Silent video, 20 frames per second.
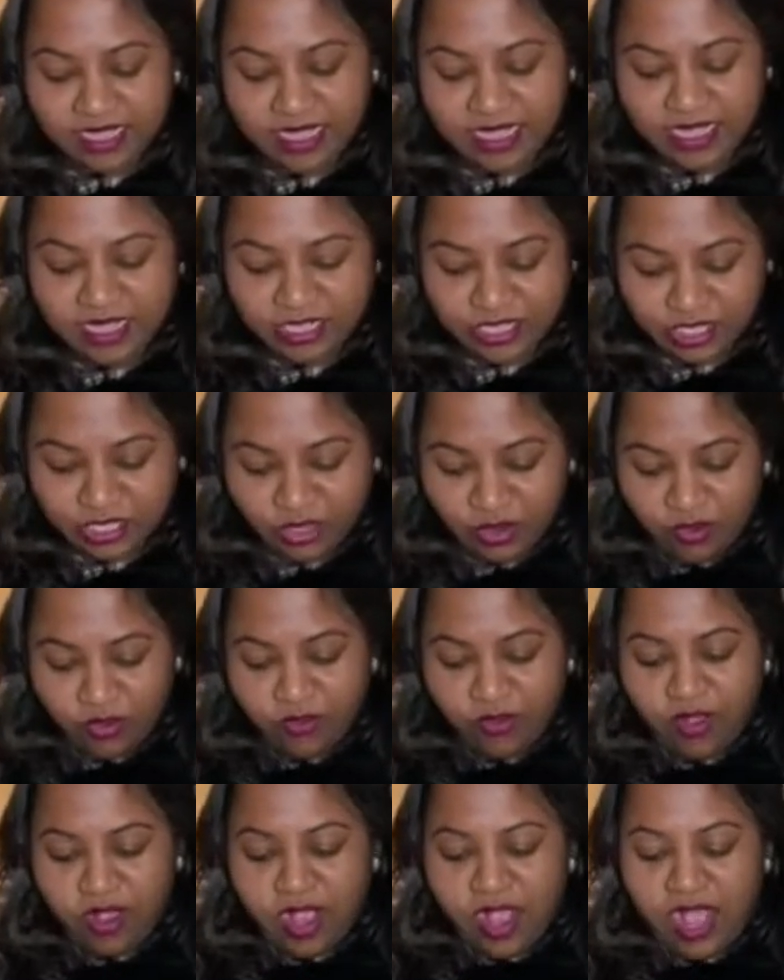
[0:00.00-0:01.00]

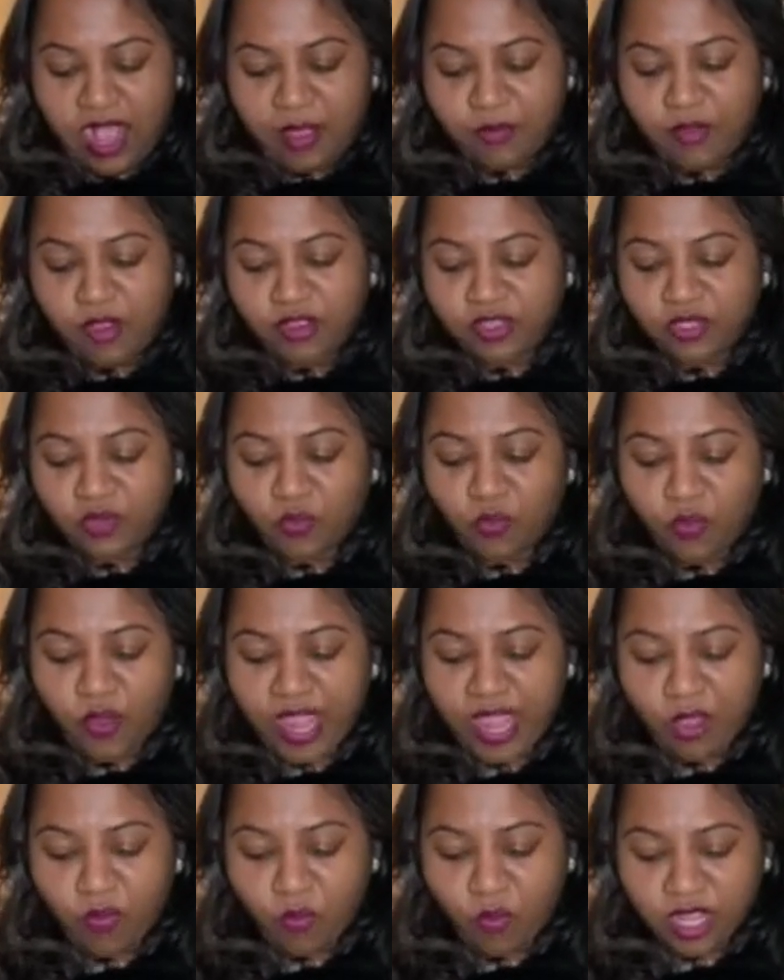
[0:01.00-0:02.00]
So I'm going to weigh
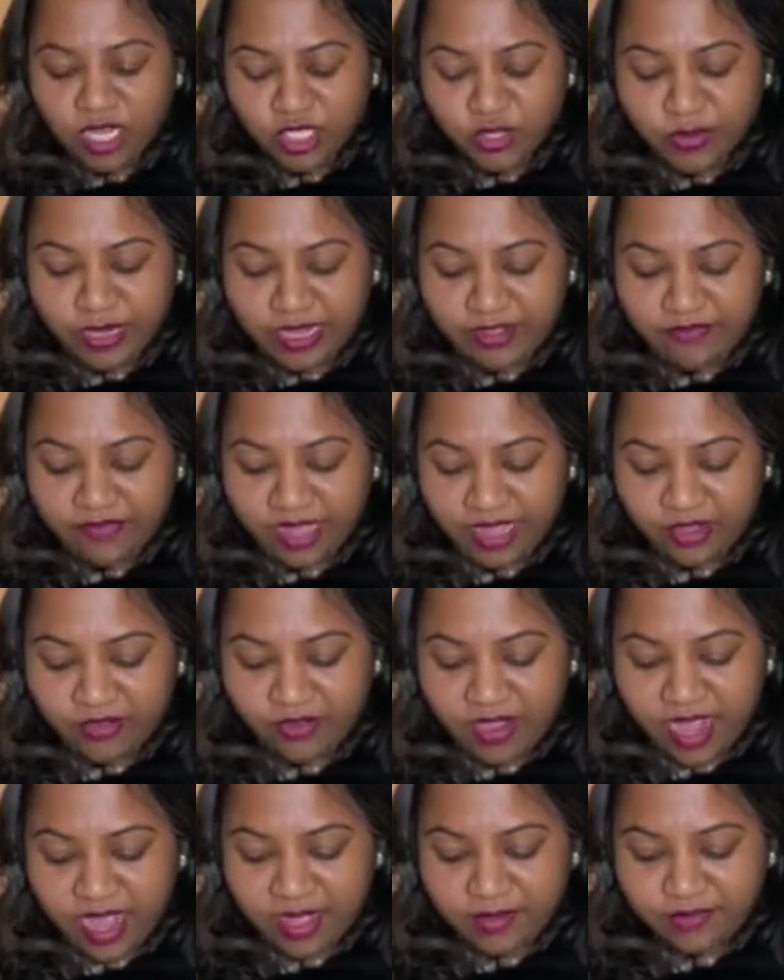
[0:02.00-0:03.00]
125
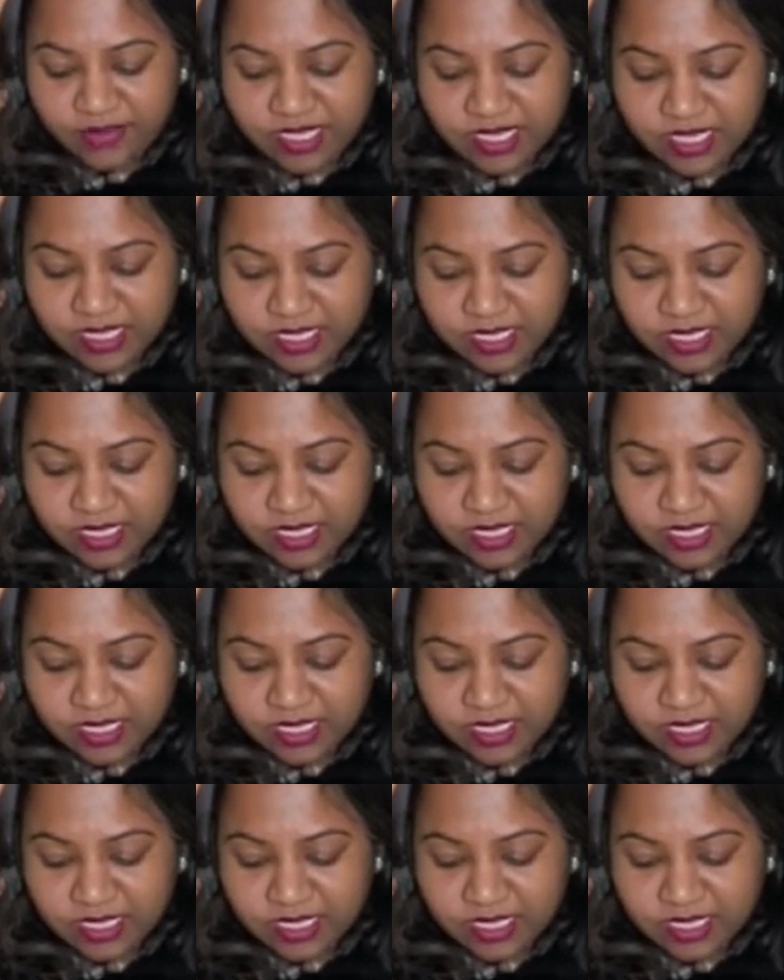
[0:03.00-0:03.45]
grams.